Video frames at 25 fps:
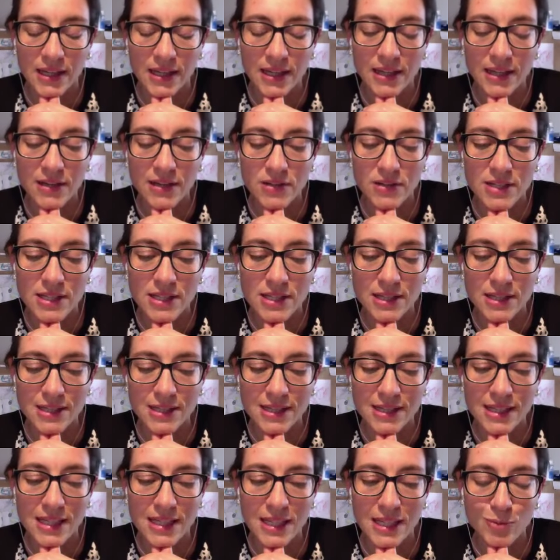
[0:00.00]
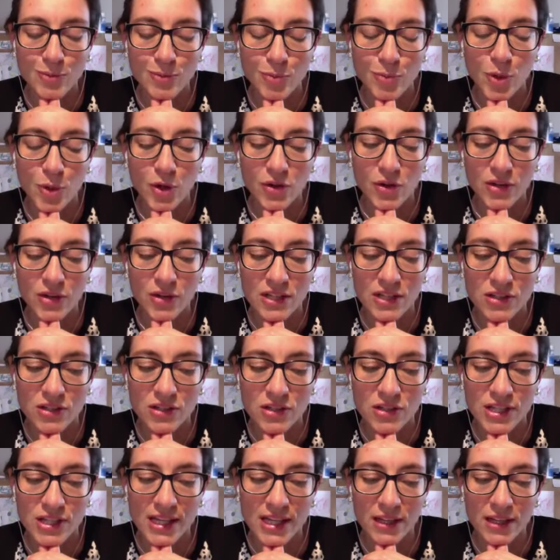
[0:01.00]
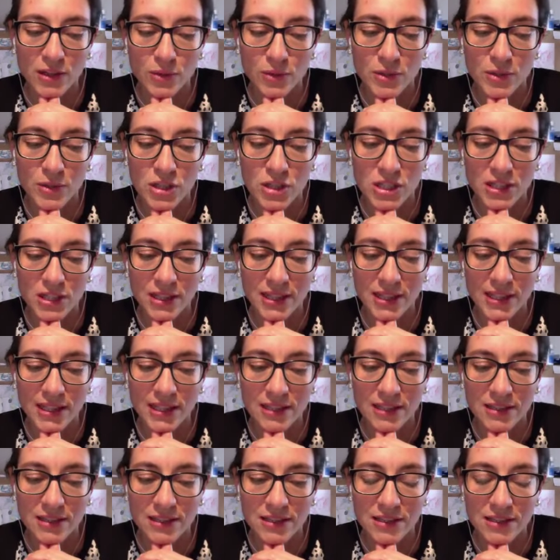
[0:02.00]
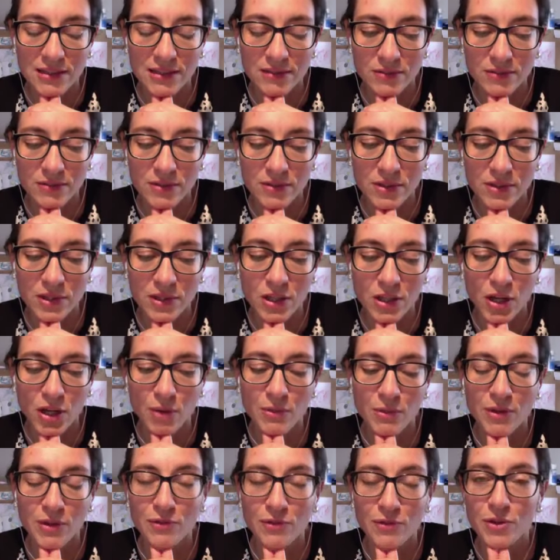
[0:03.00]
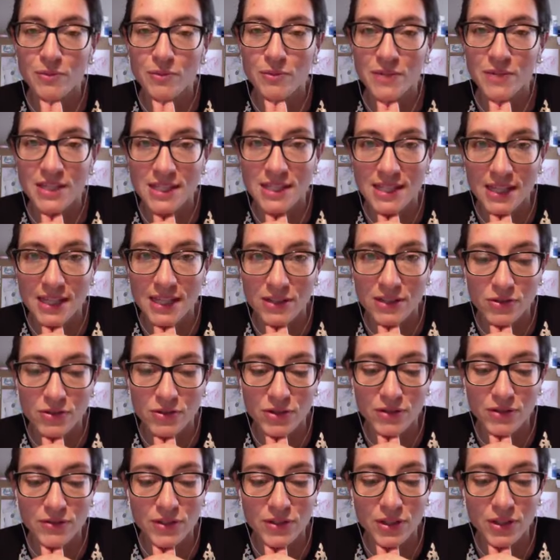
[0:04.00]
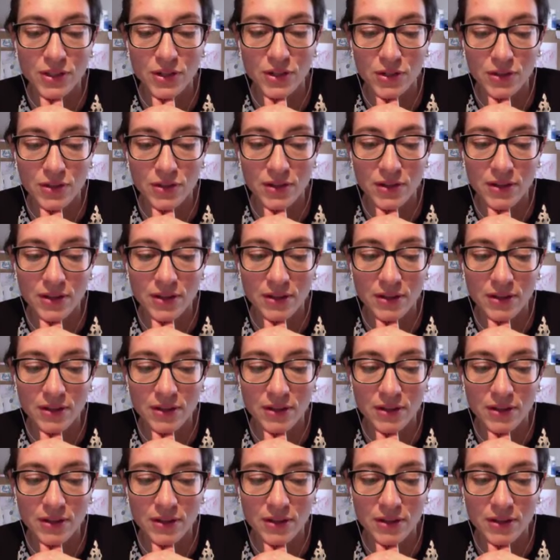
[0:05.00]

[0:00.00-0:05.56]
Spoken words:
And there's a deep orange, yellowish light coming from the center of the earth.